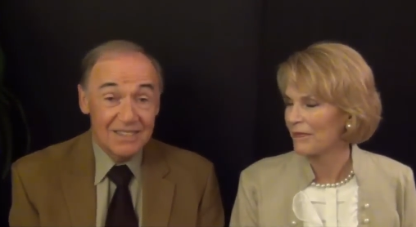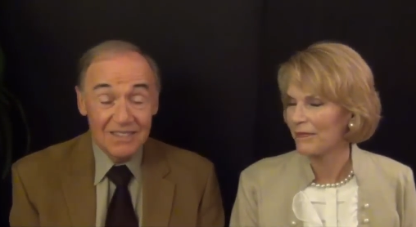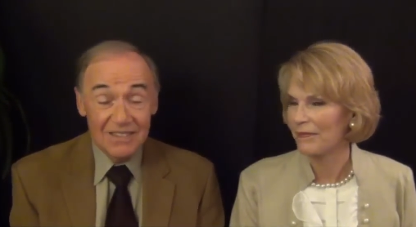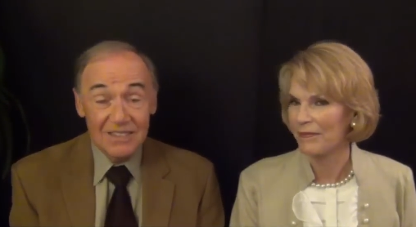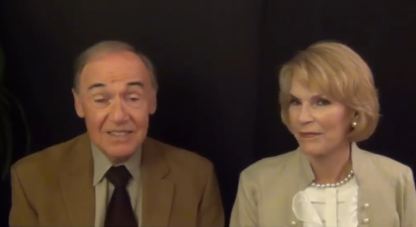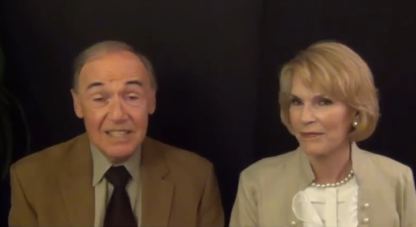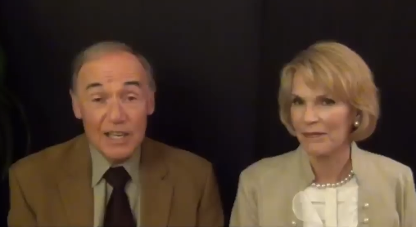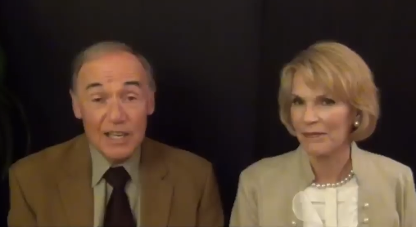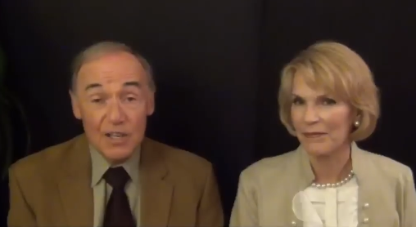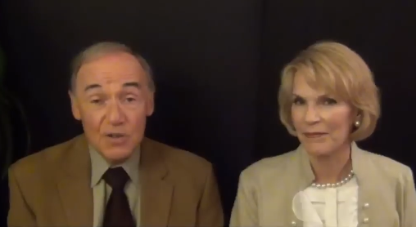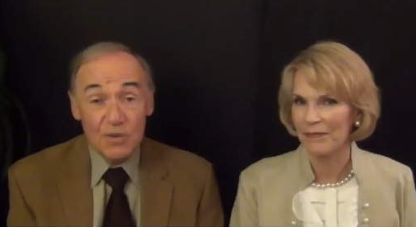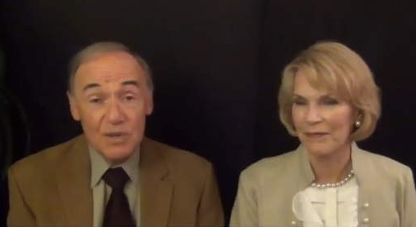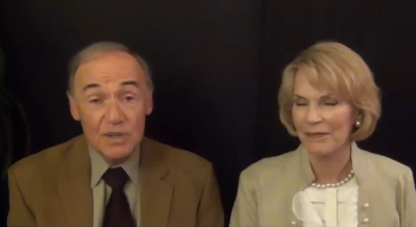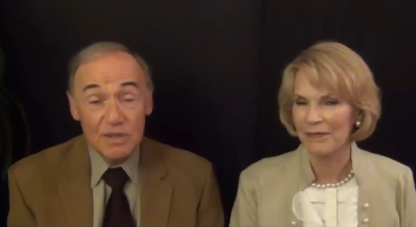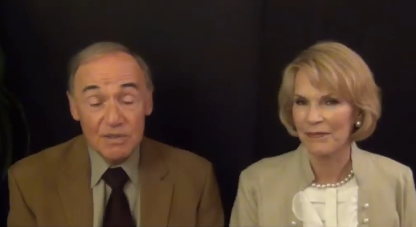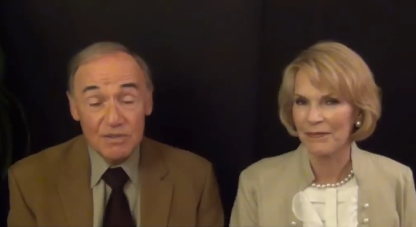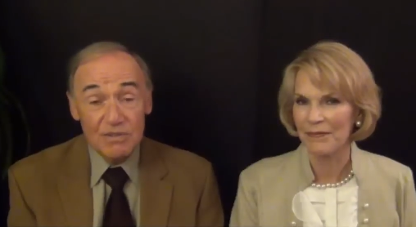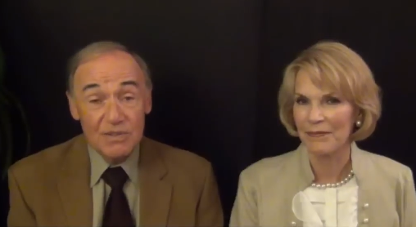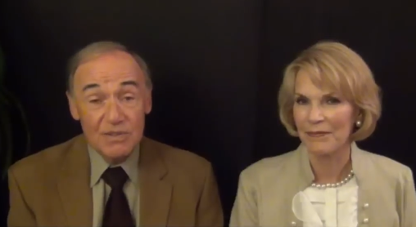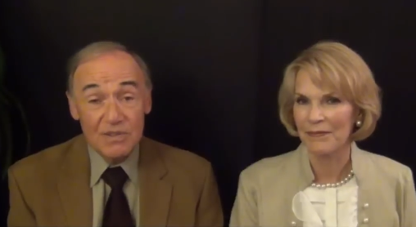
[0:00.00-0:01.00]
Speaker 1: look like
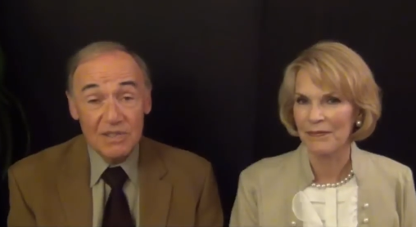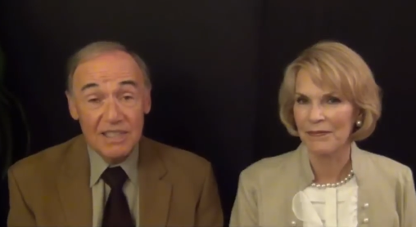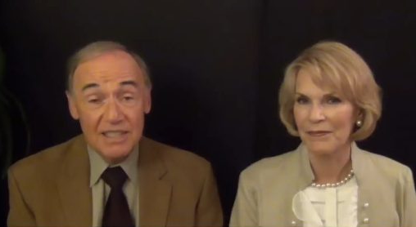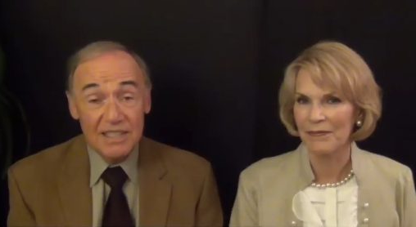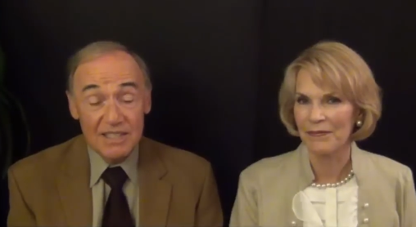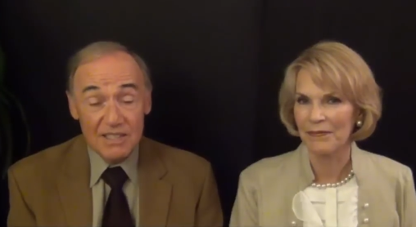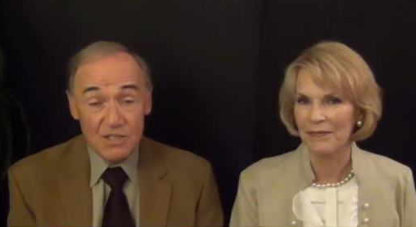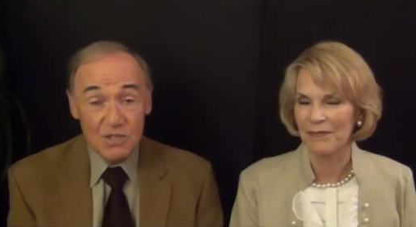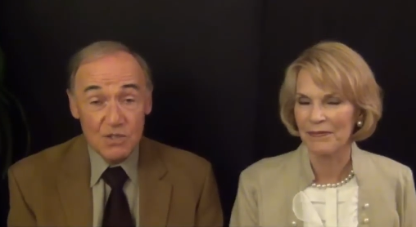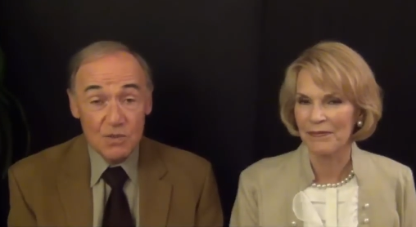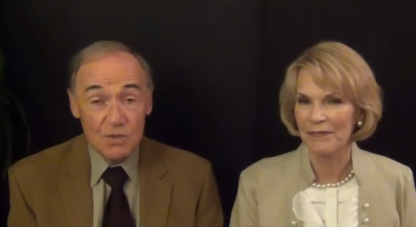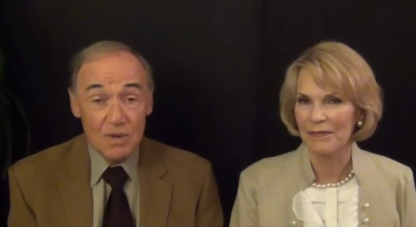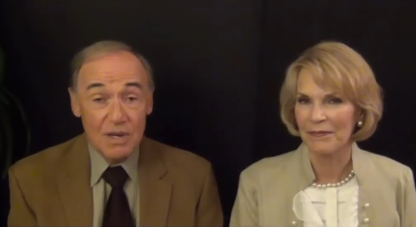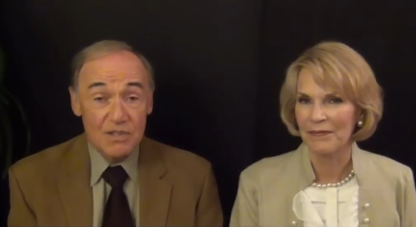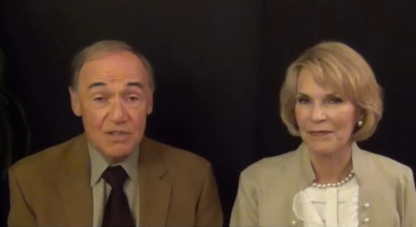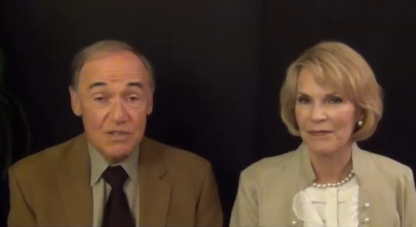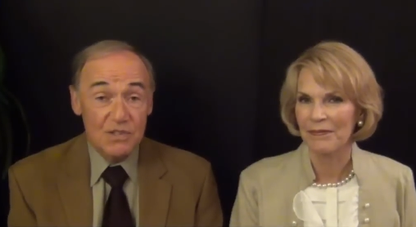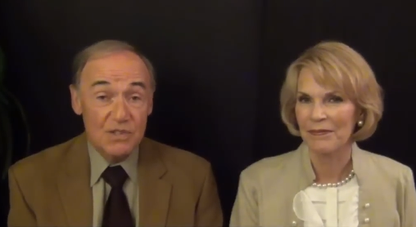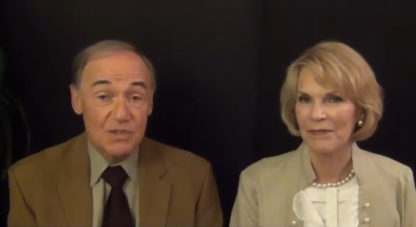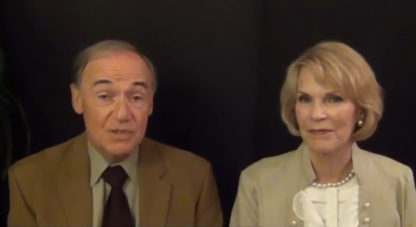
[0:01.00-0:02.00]
real food, like a
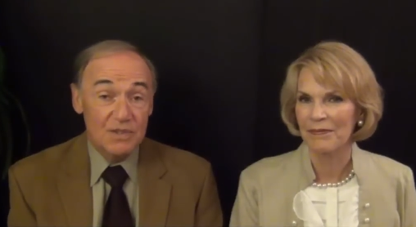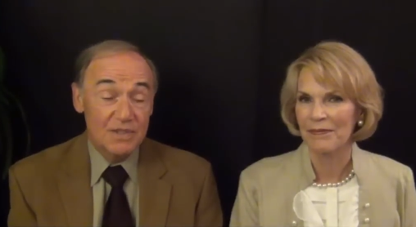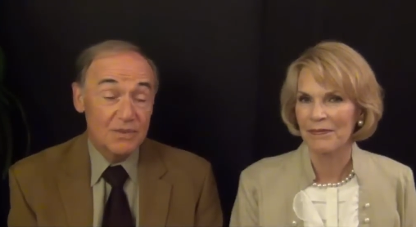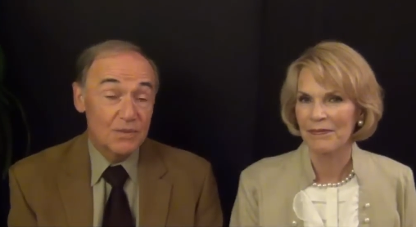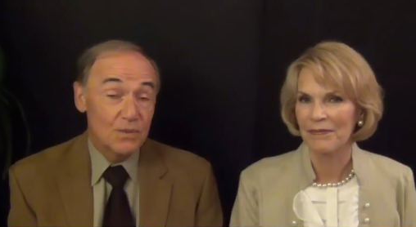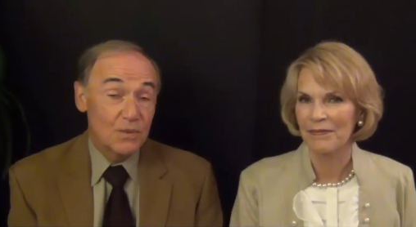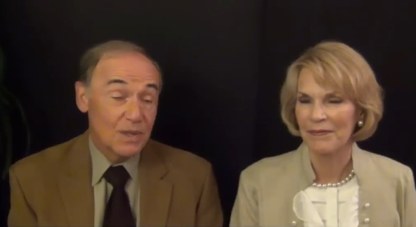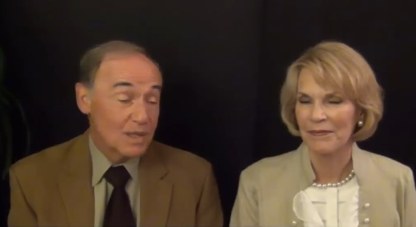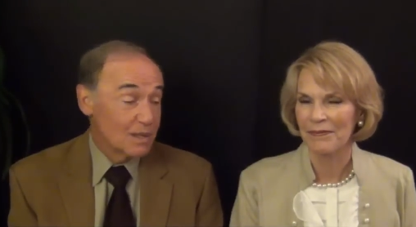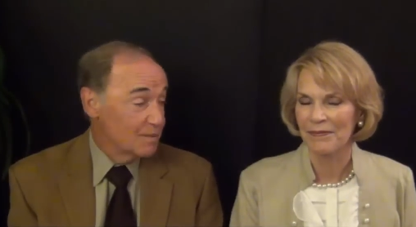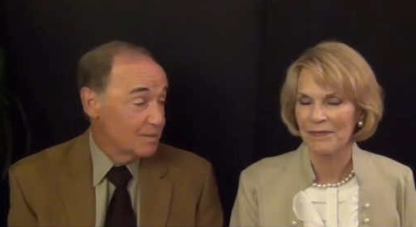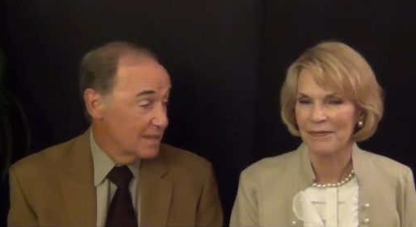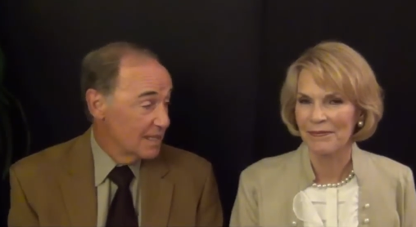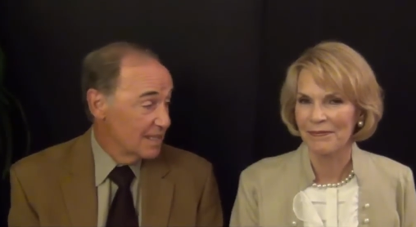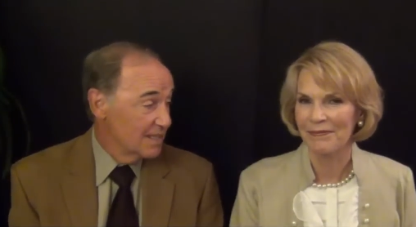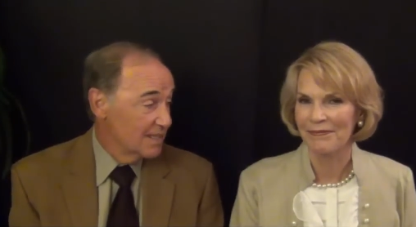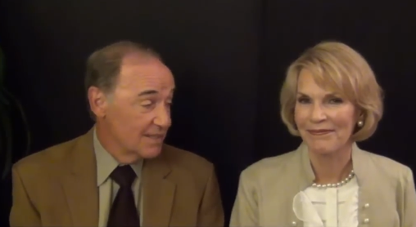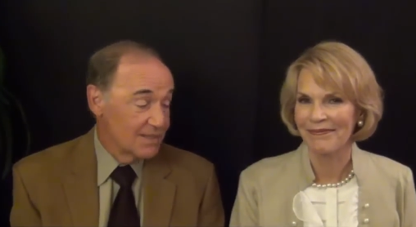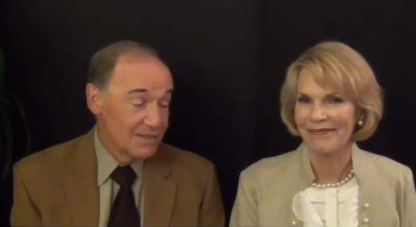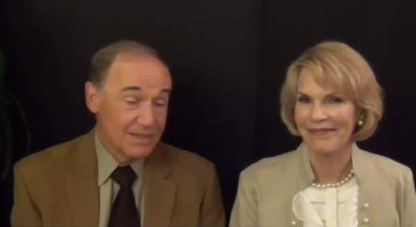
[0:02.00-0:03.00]
squash or a
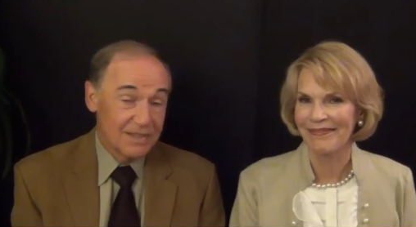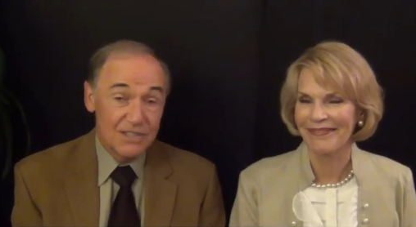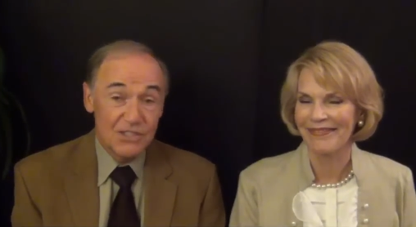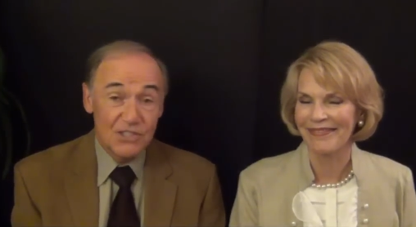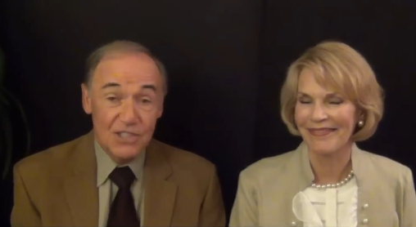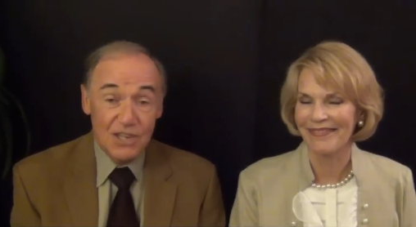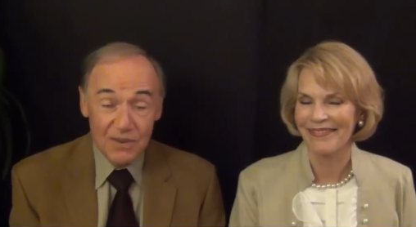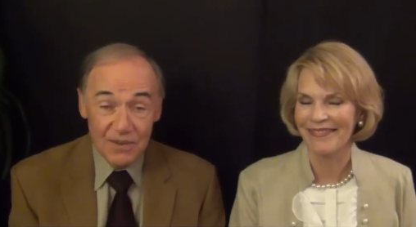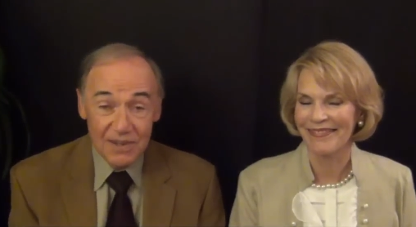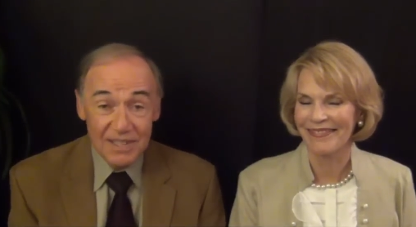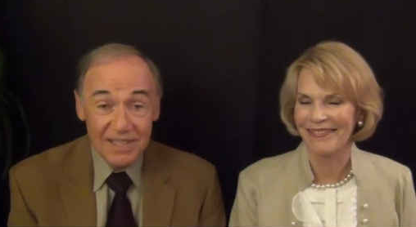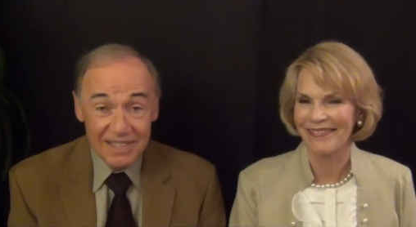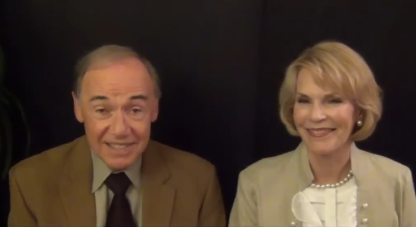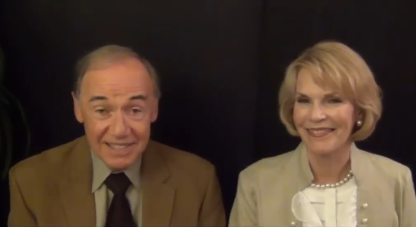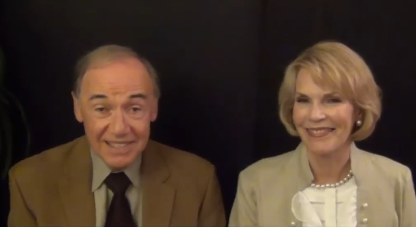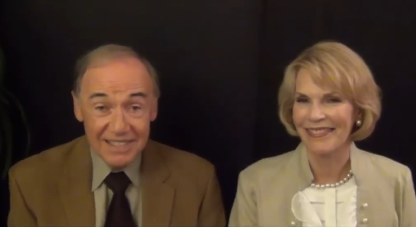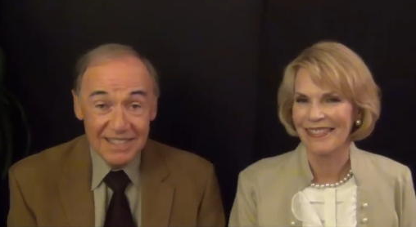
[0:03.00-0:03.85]
watermelon or a cherry.